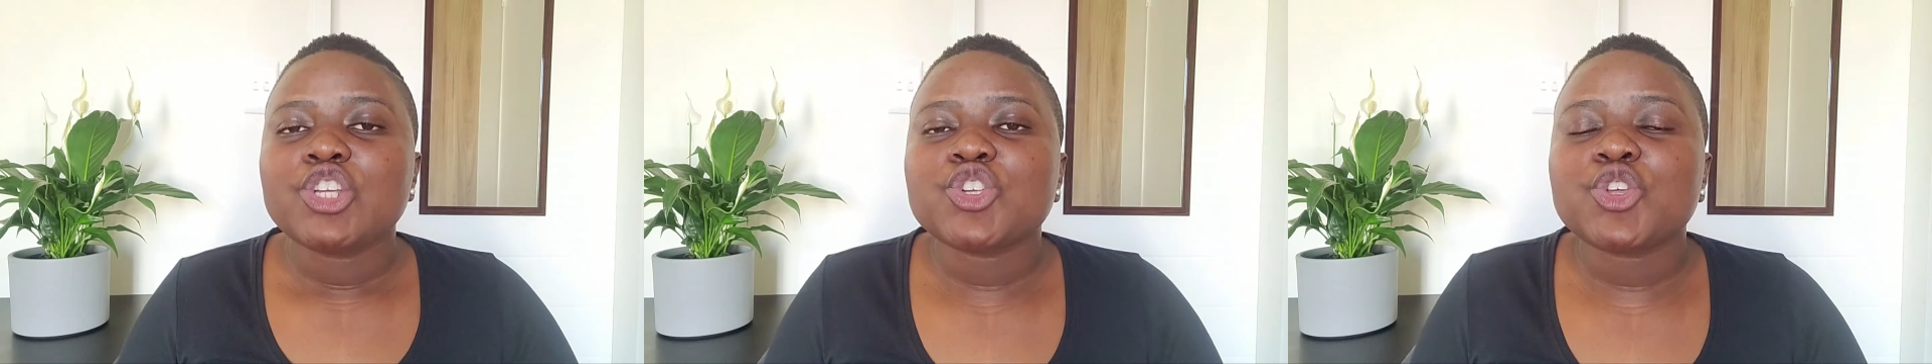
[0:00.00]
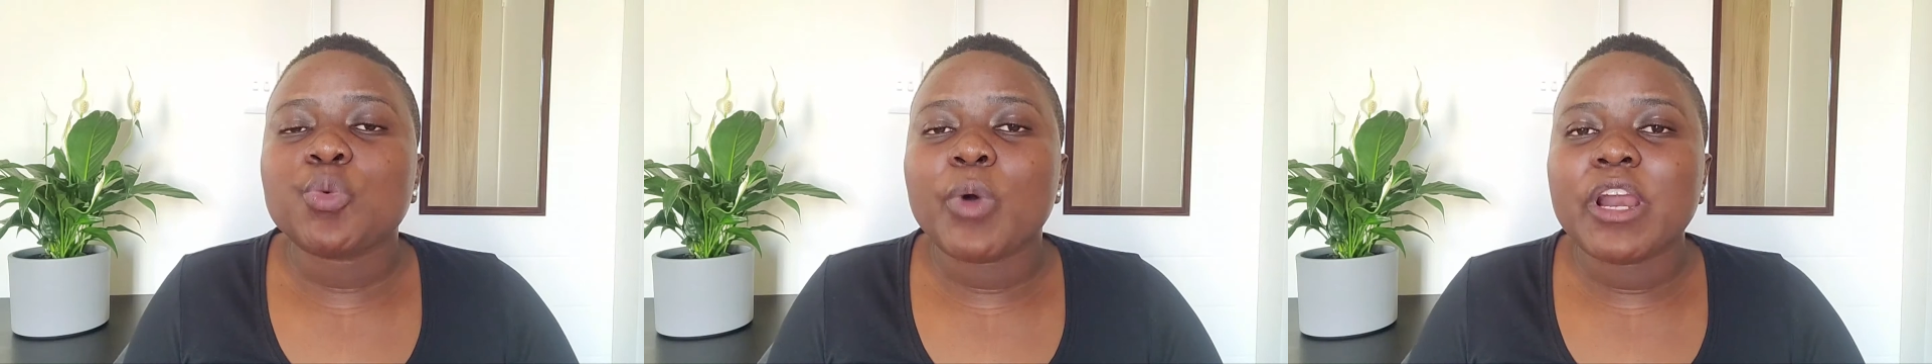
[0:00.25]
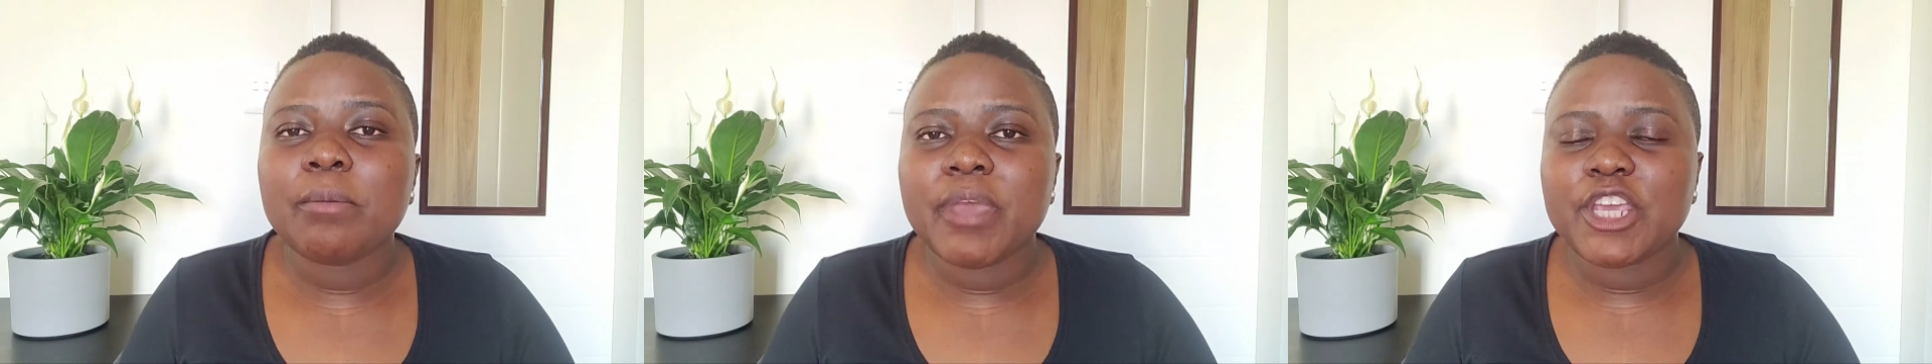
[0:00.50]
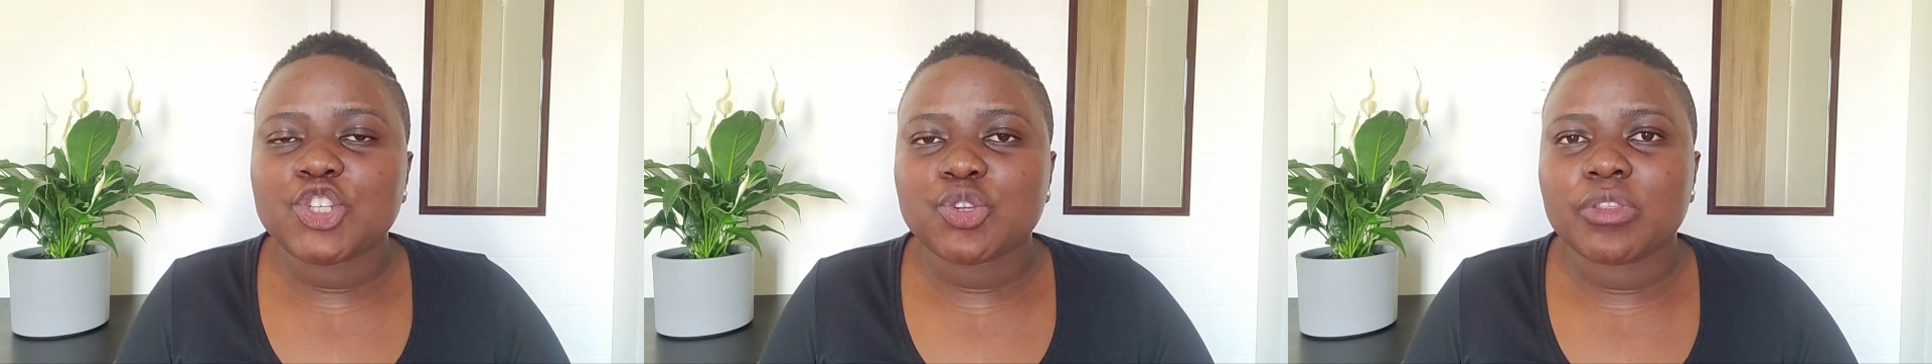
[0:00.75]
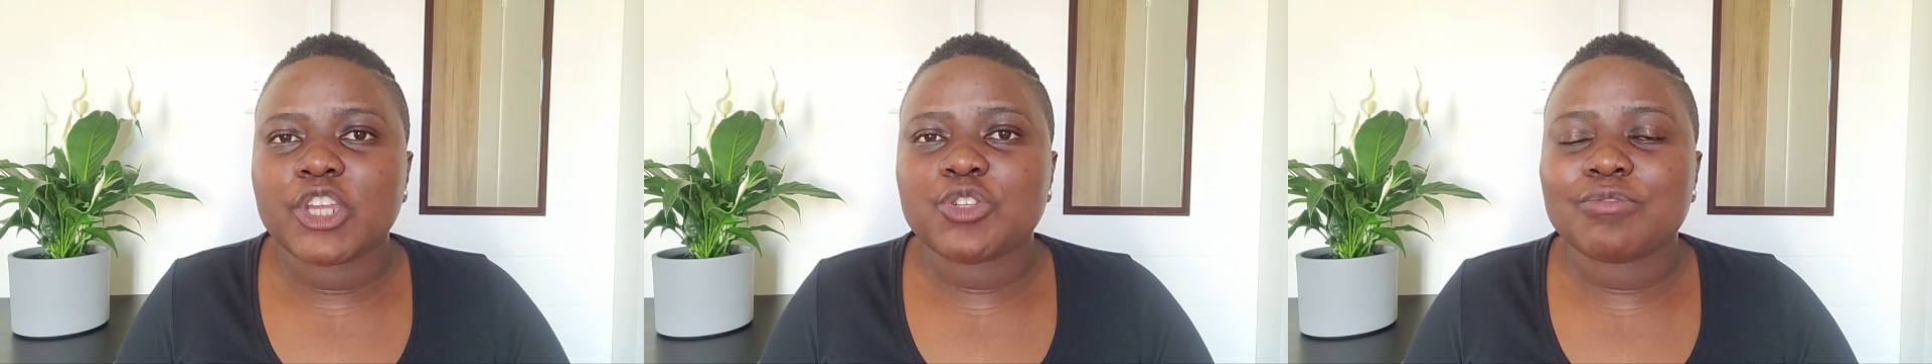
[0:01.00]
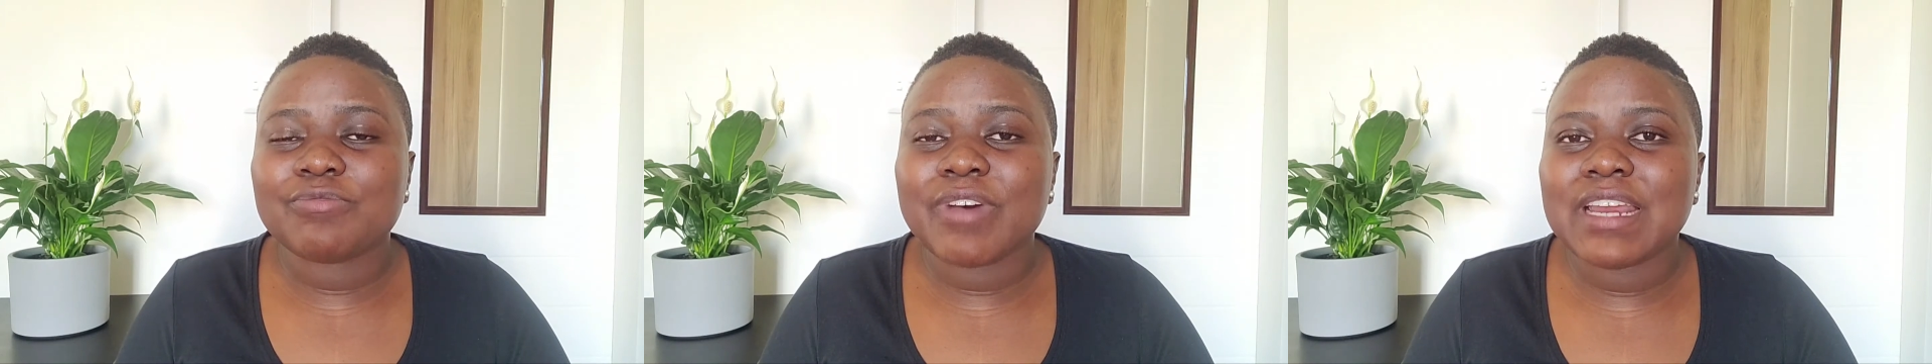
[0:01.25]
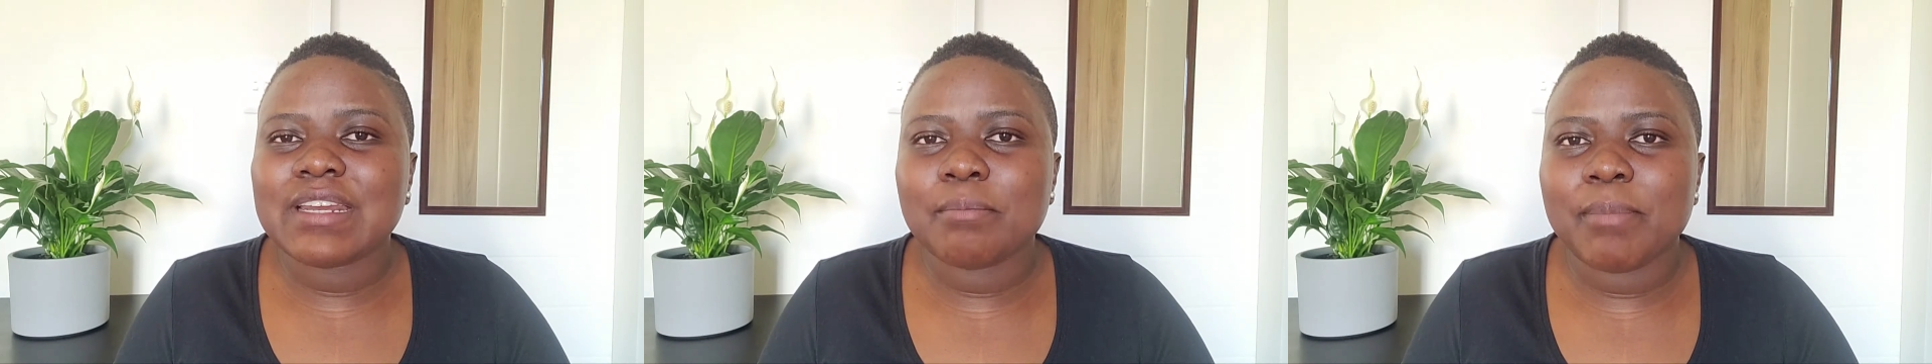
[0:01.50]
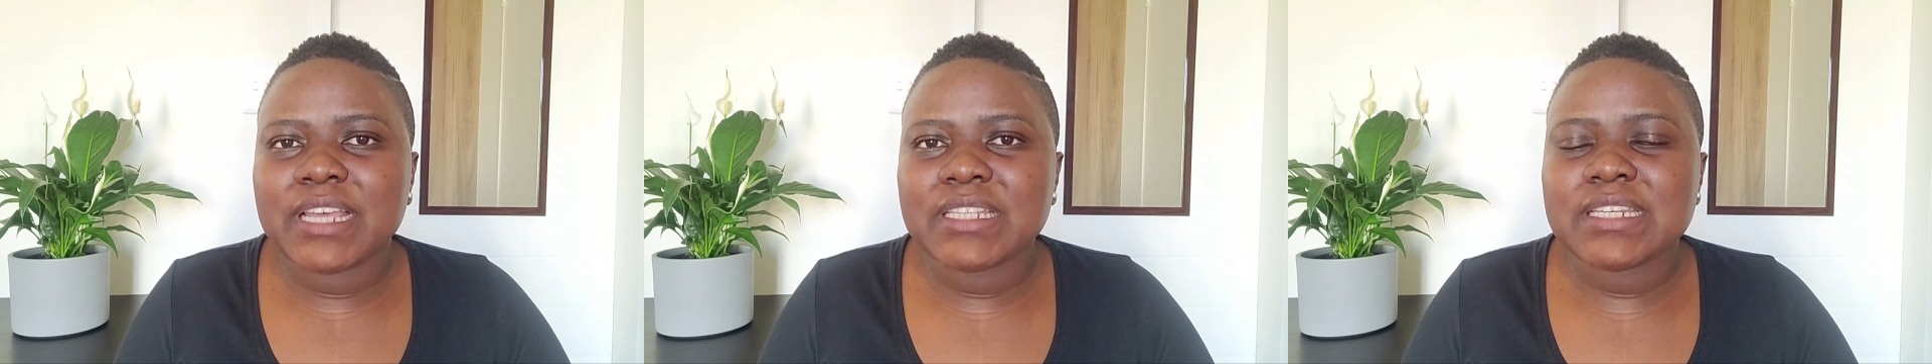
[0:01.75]
So you want to make sure that you find
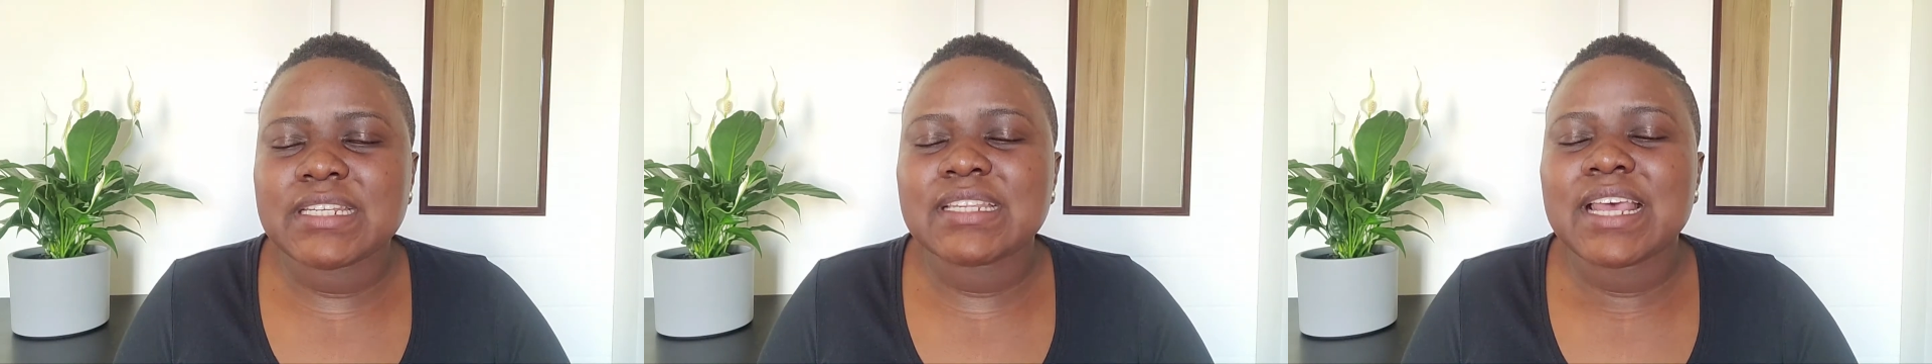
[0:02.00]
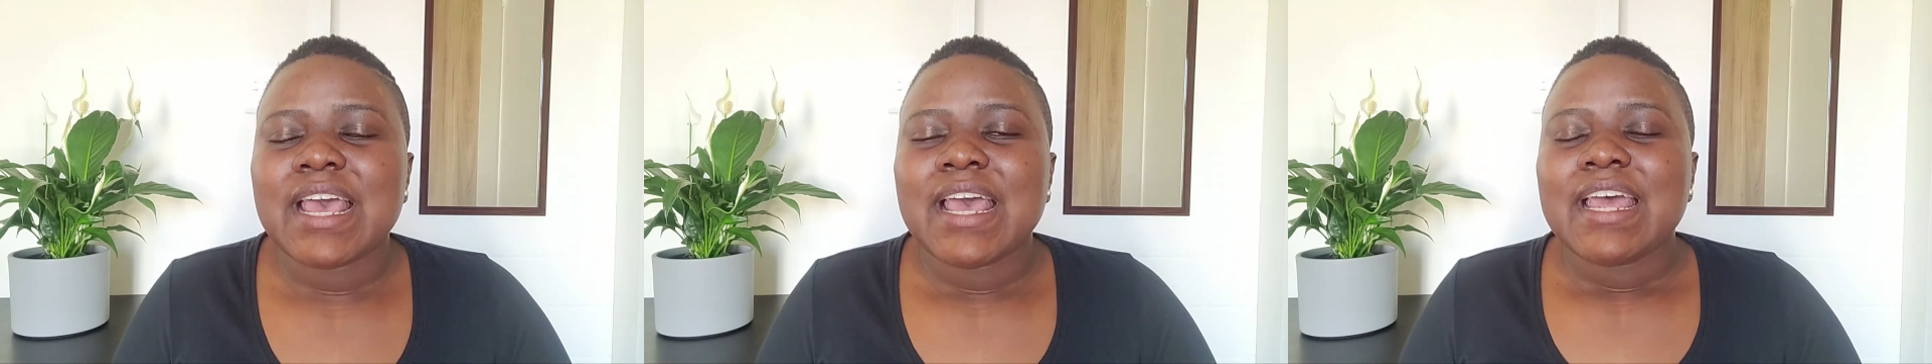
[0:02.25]
ambassadors,